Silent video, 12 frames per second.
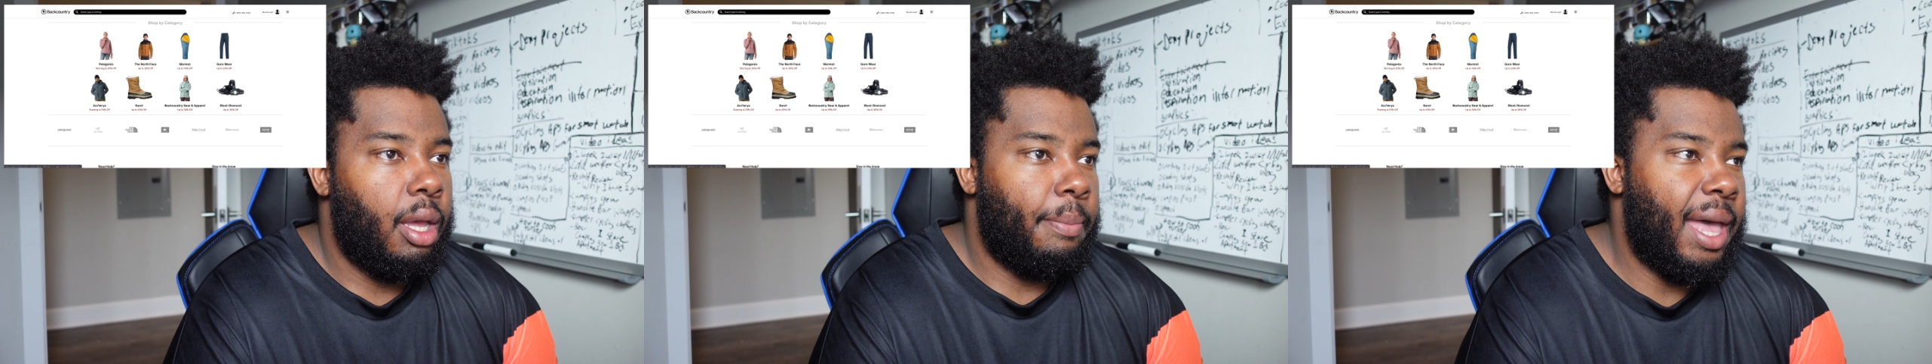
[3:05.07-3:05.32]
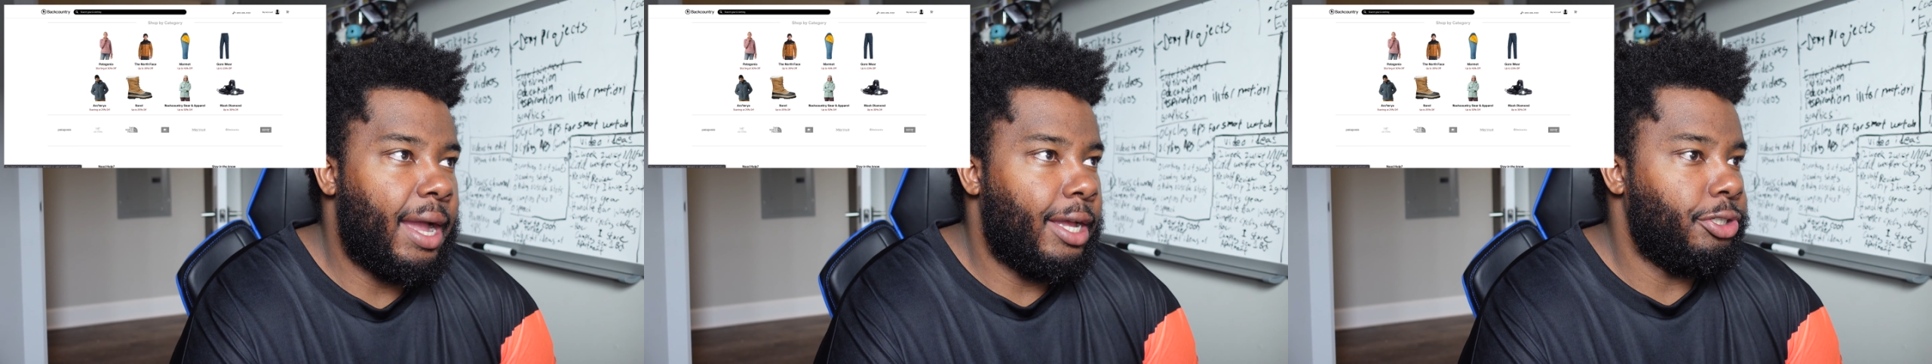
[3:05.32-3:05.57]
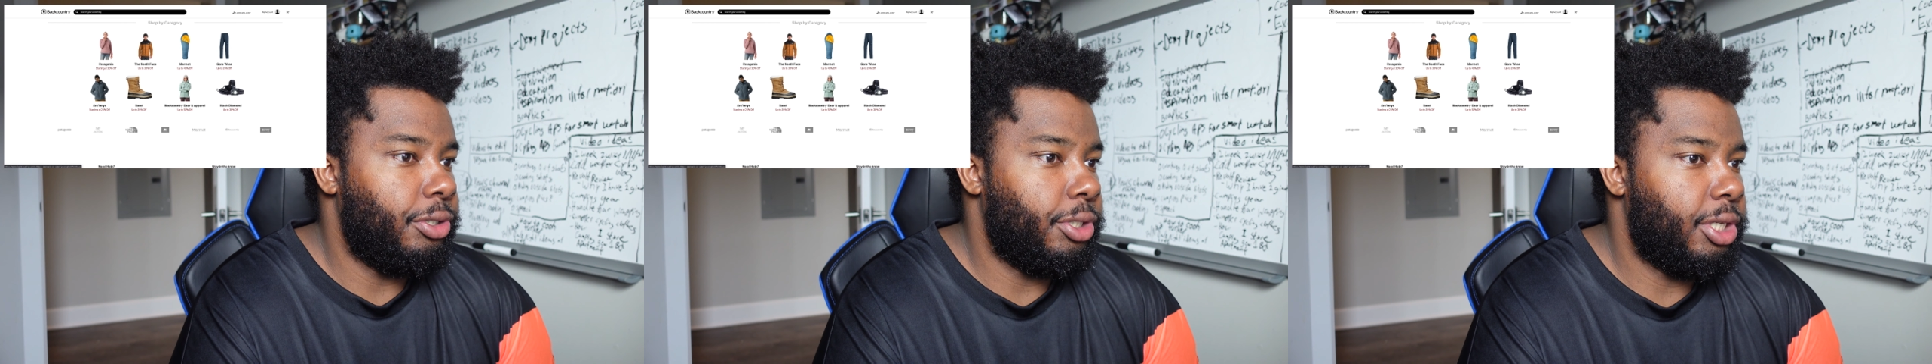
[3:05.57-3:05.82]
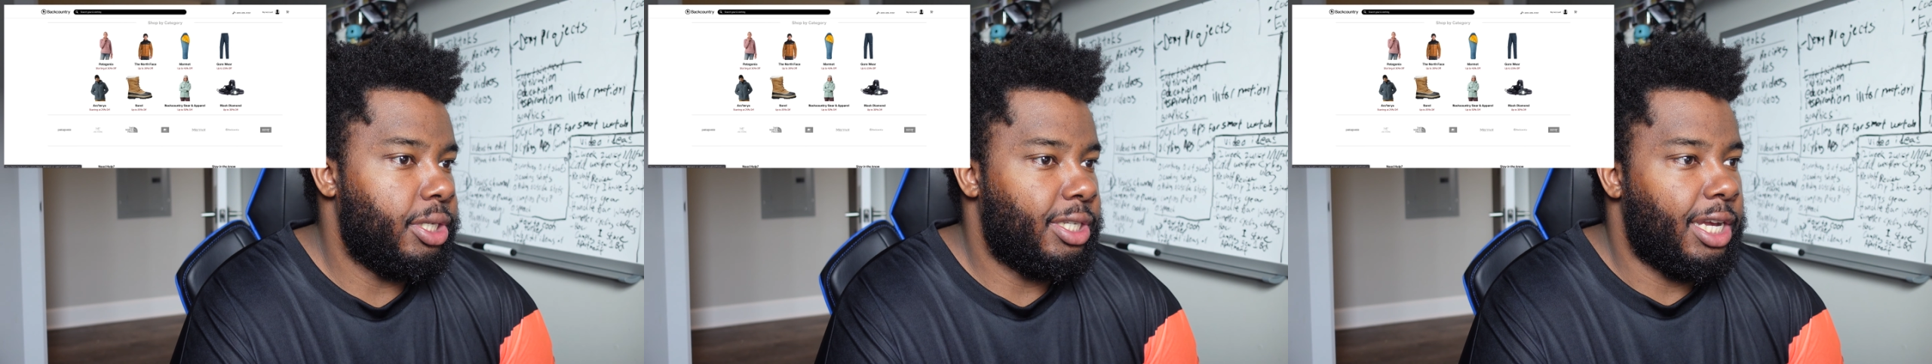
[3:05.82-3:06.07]
Backcountry is
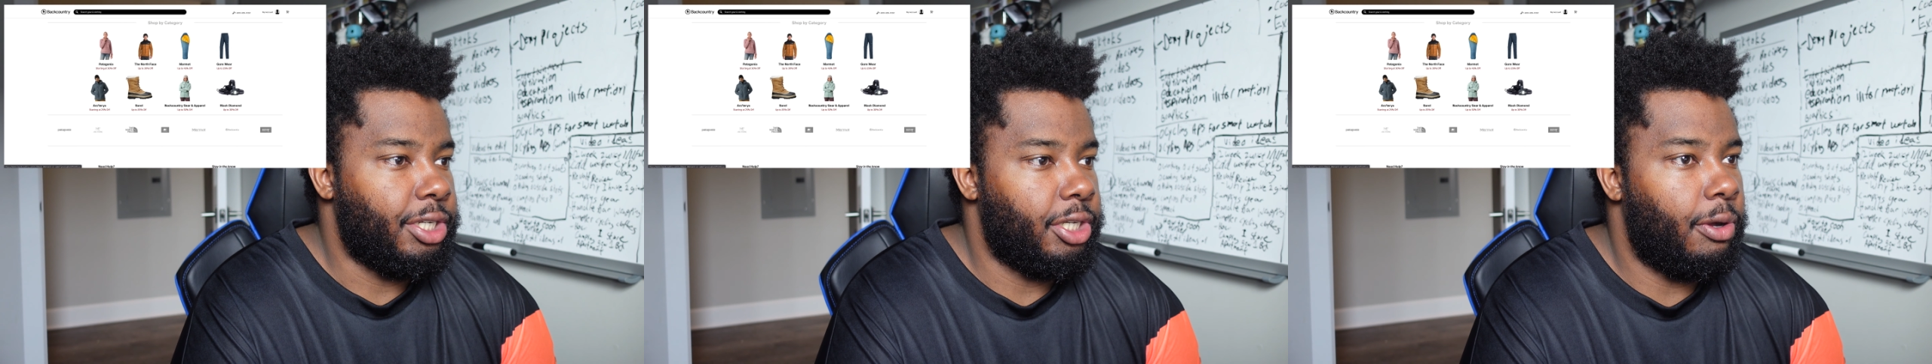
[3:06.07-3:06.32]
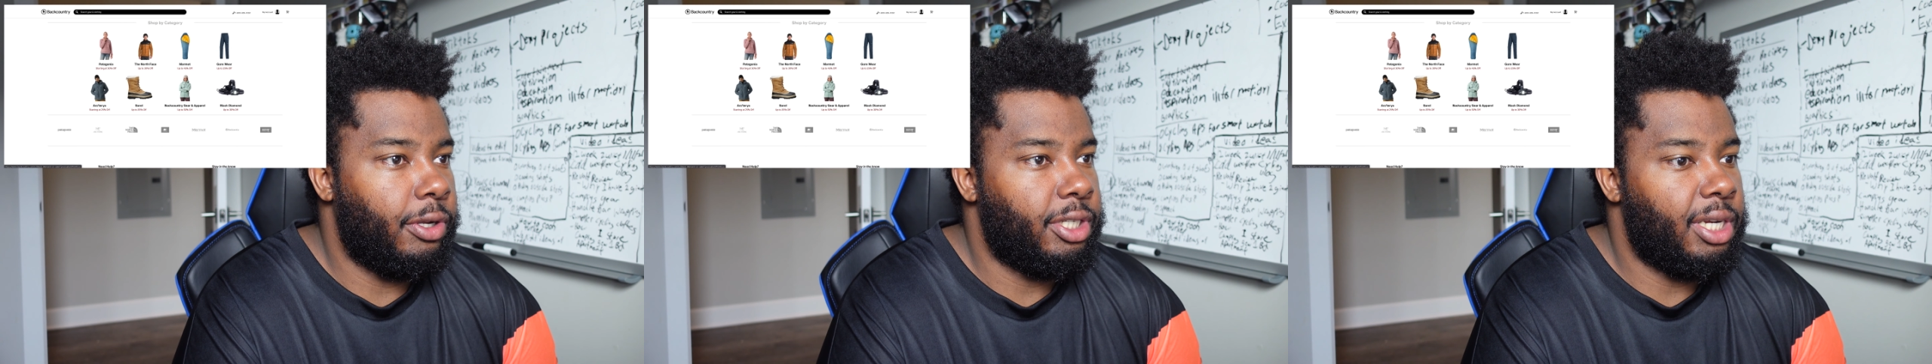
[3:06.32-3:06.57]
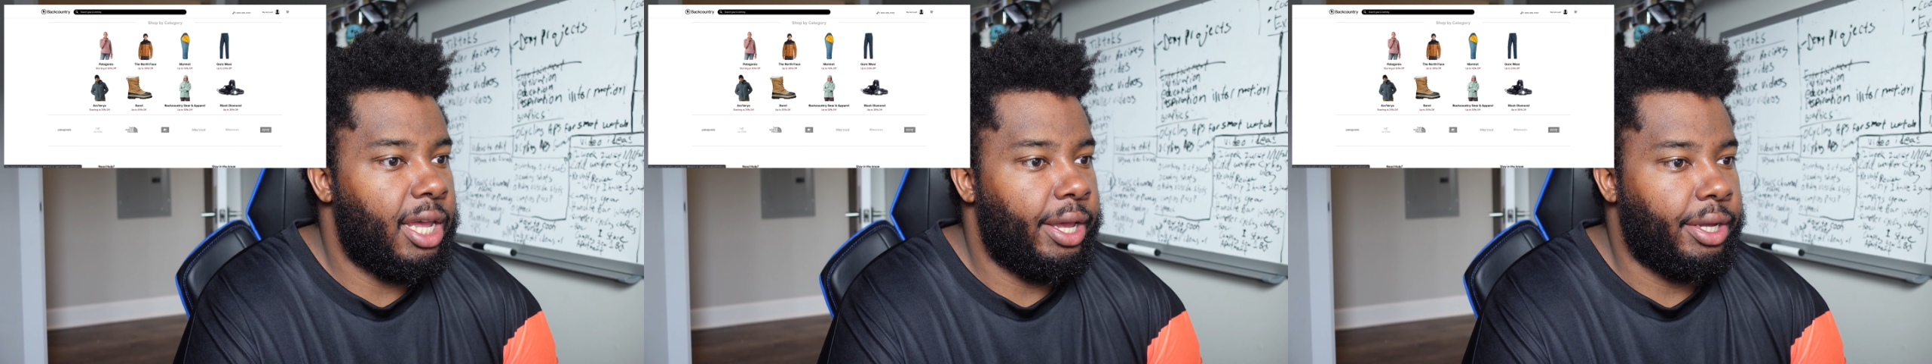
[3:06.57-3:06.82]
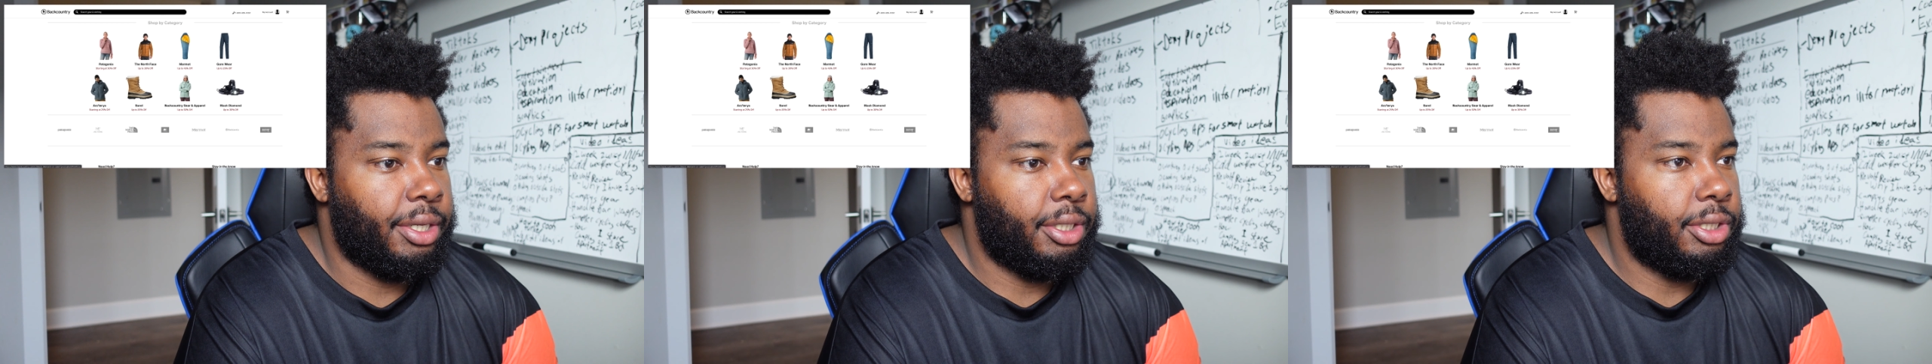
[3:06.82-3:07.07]
a good site to go on
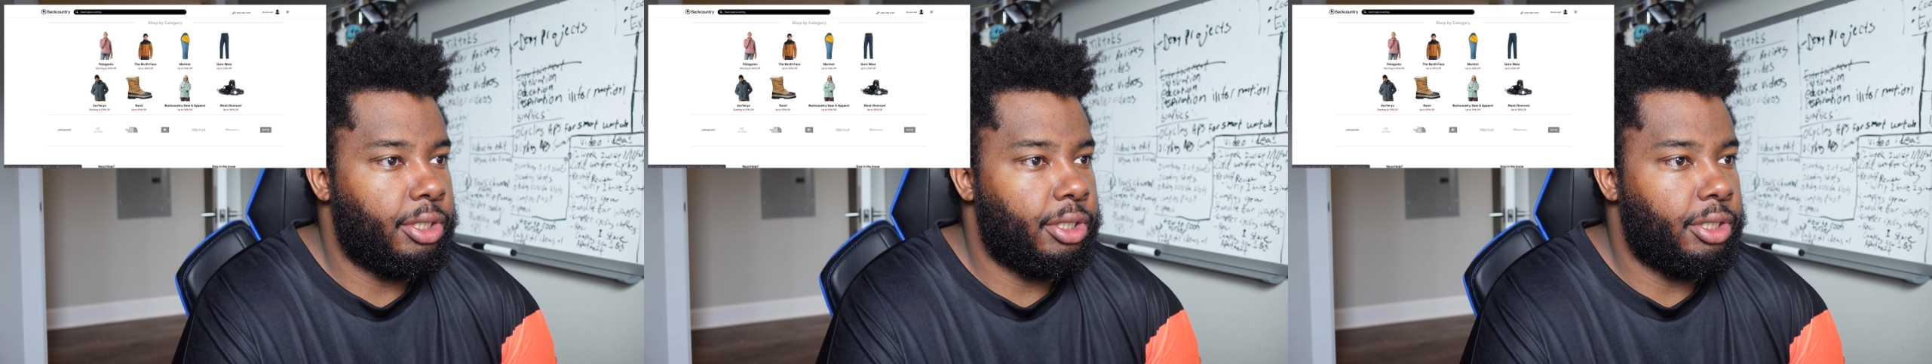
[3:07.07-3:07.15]
today